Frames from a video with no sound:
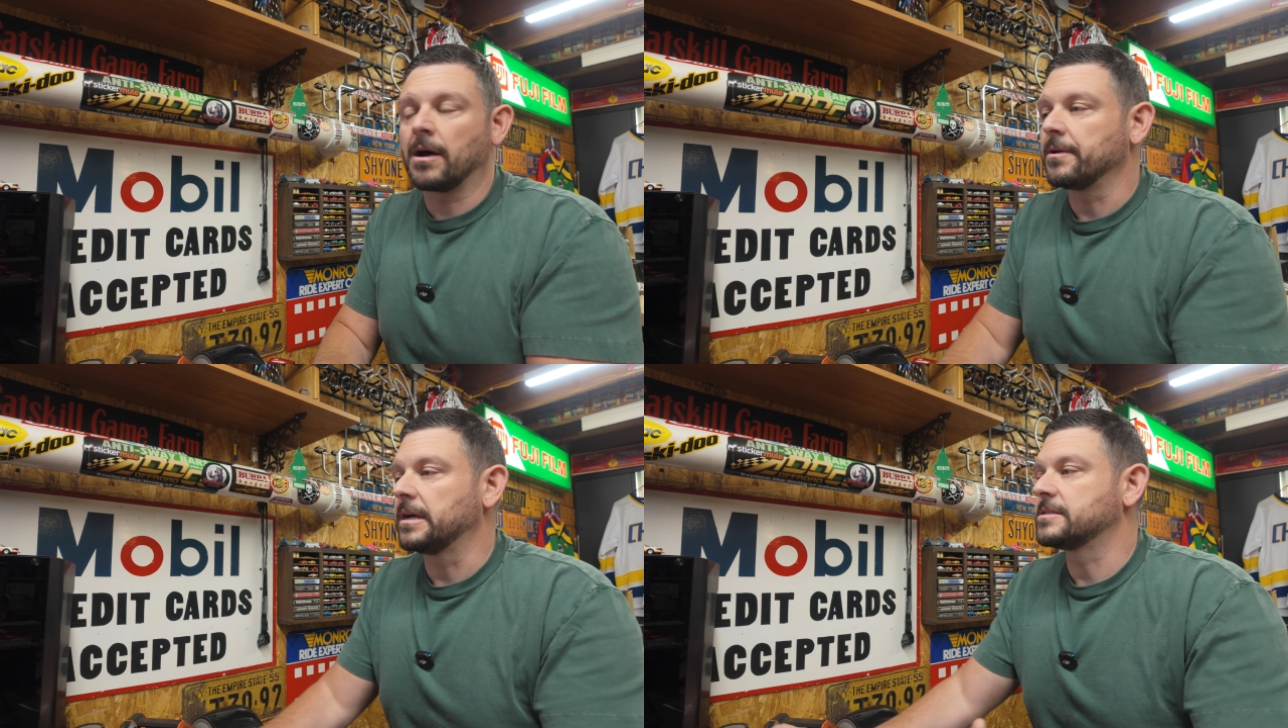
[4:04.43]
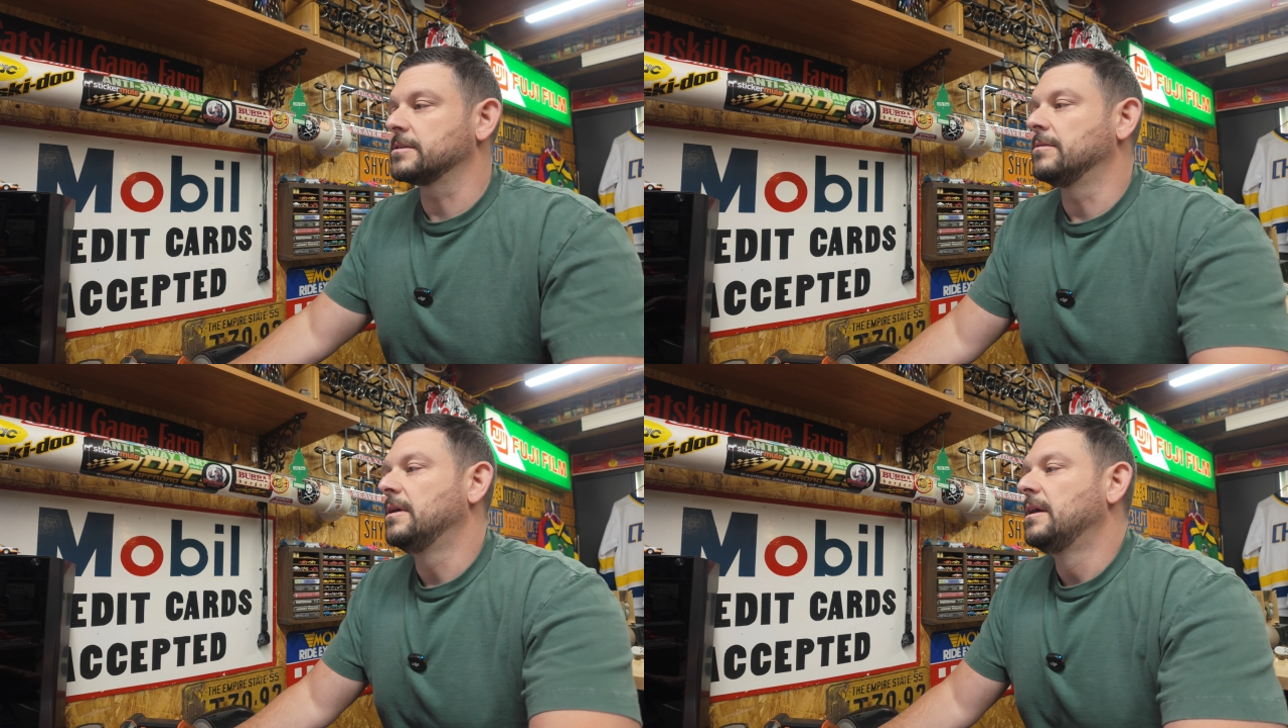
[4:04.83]
out yet.
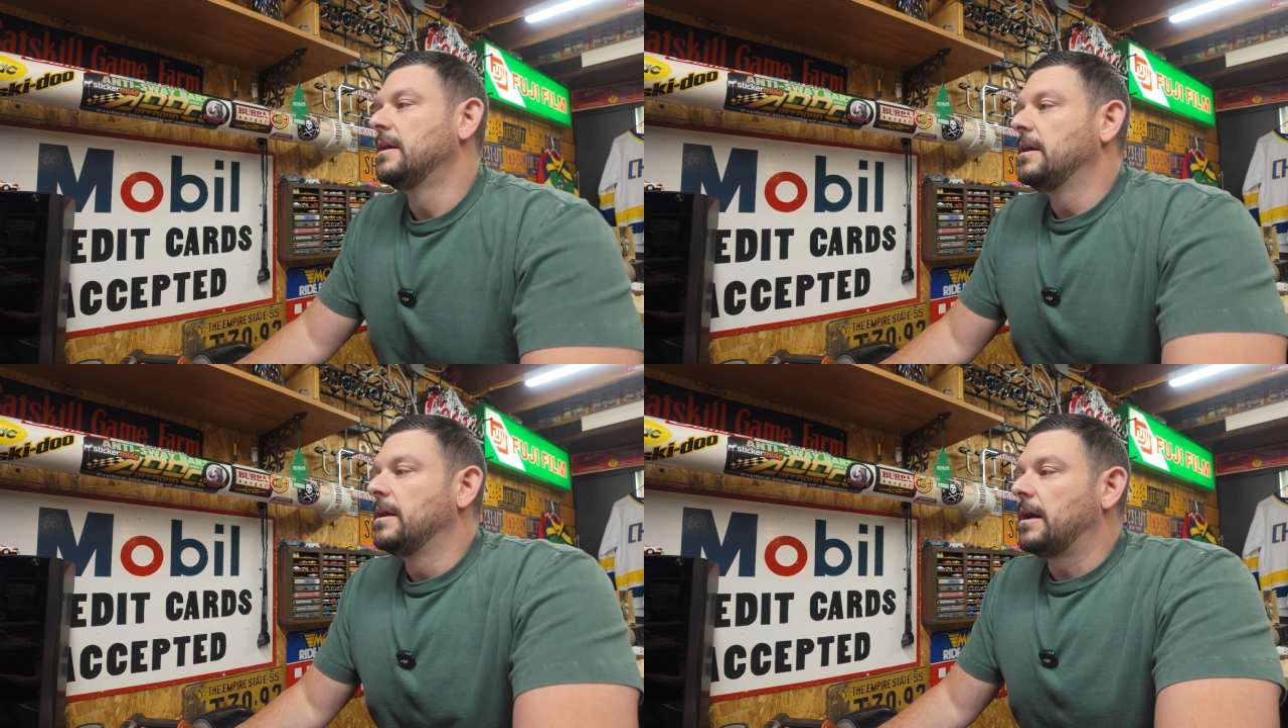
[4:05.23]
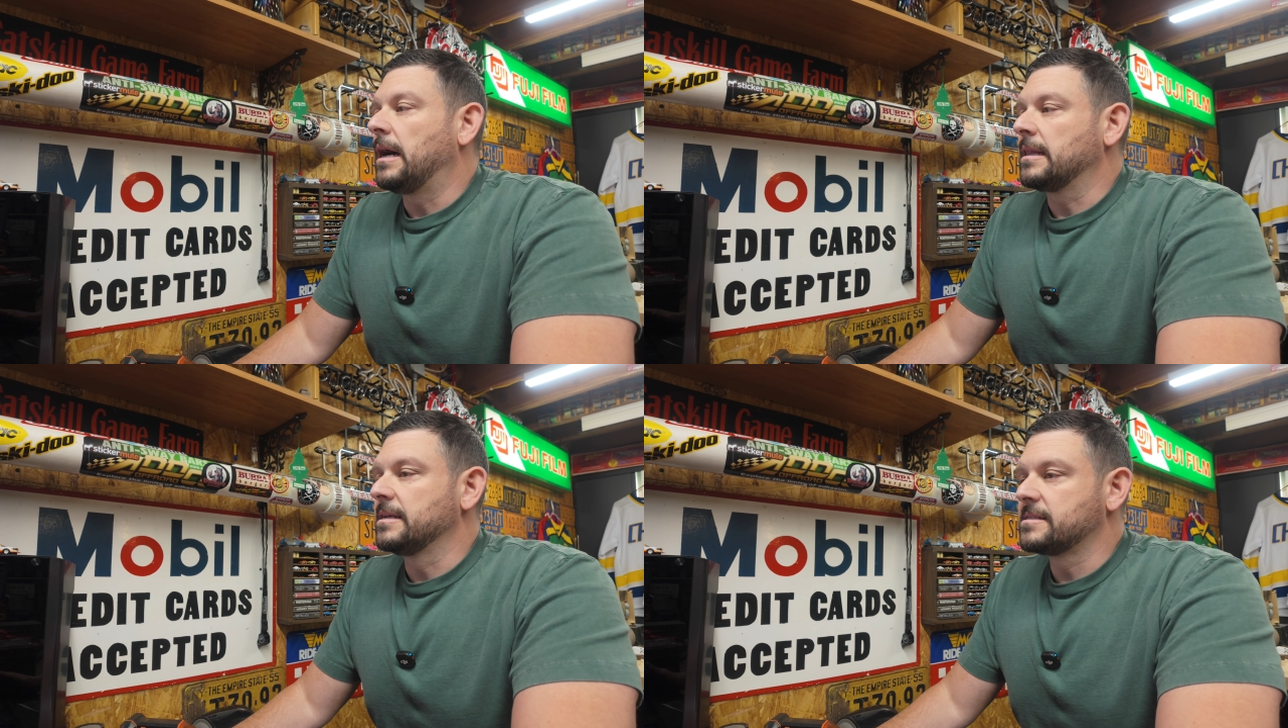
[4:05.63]
So
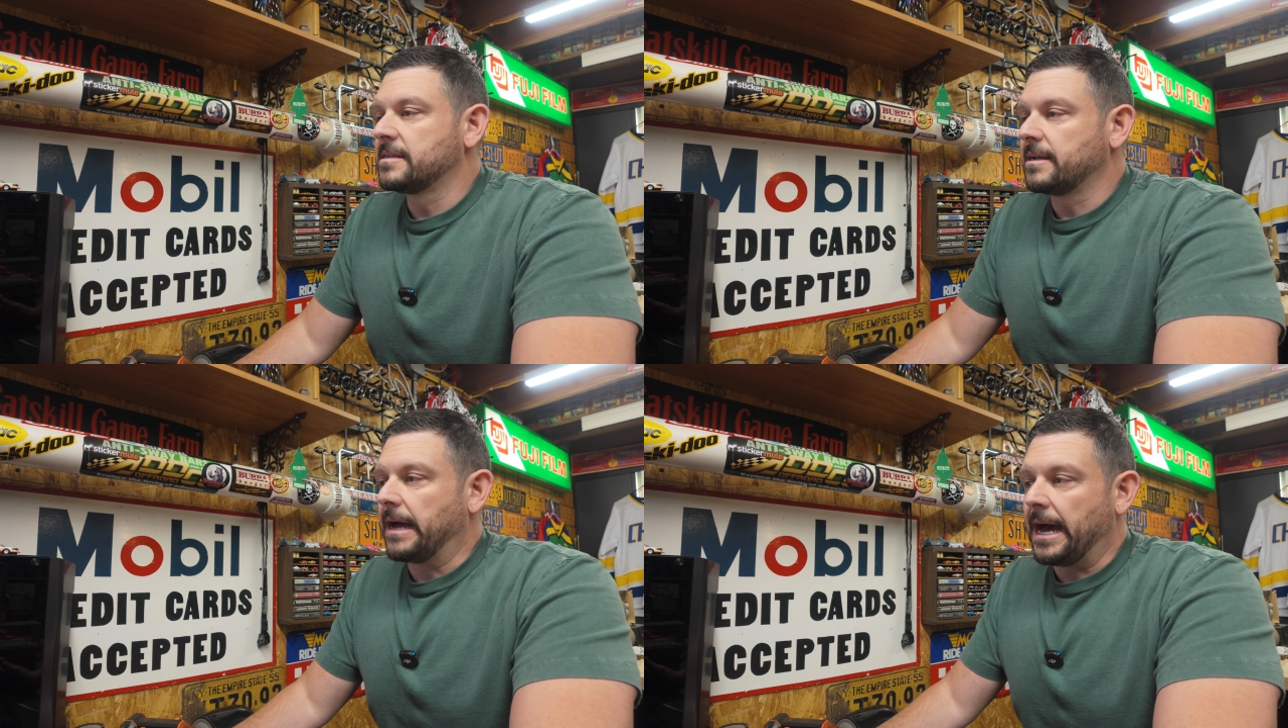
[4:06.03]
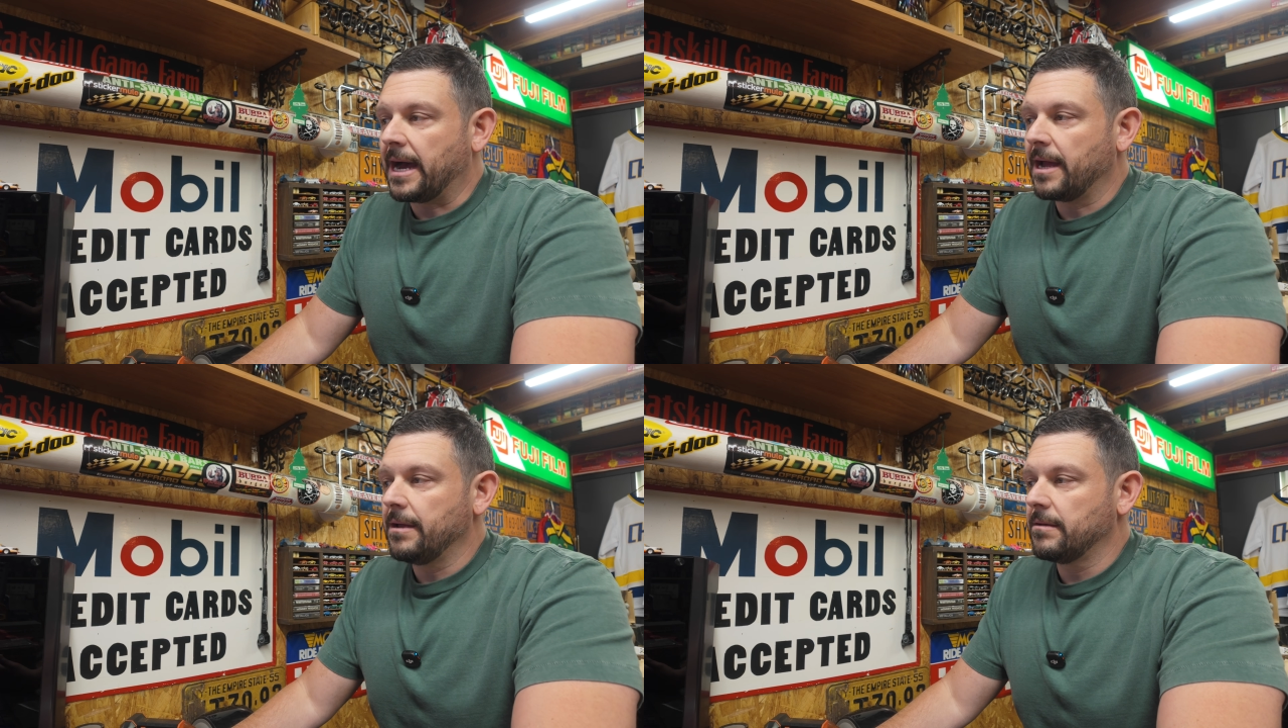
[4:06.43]
I listed it
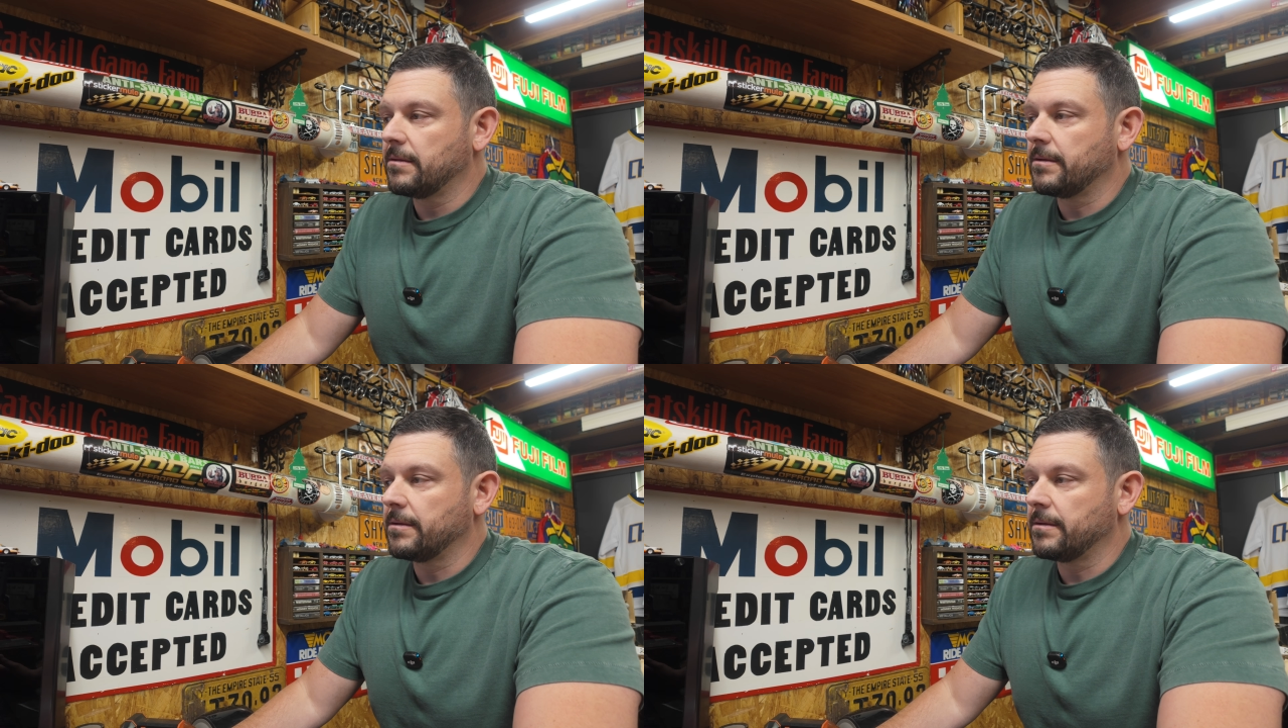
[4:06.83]
high